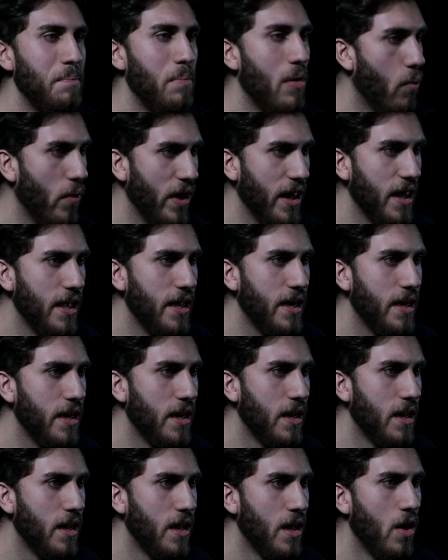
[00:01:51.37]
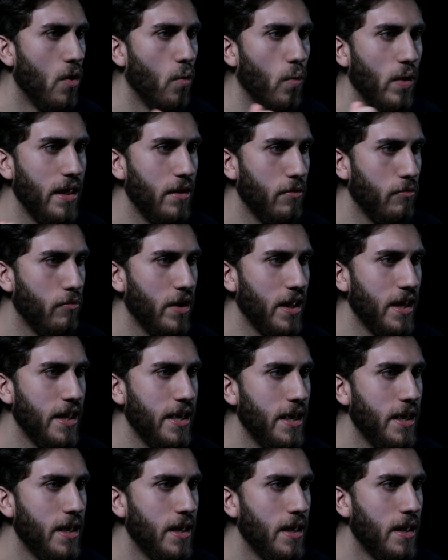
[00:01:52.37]
But will it? Will it
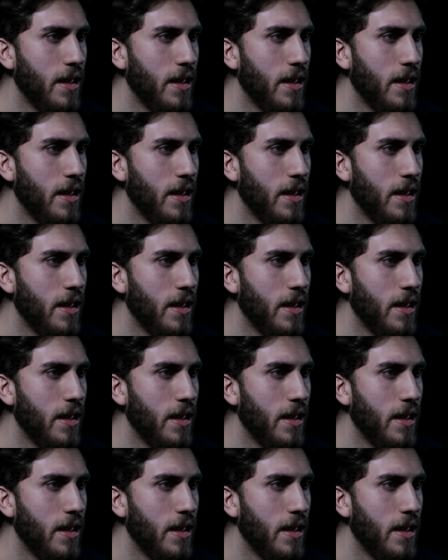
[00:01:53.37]
really?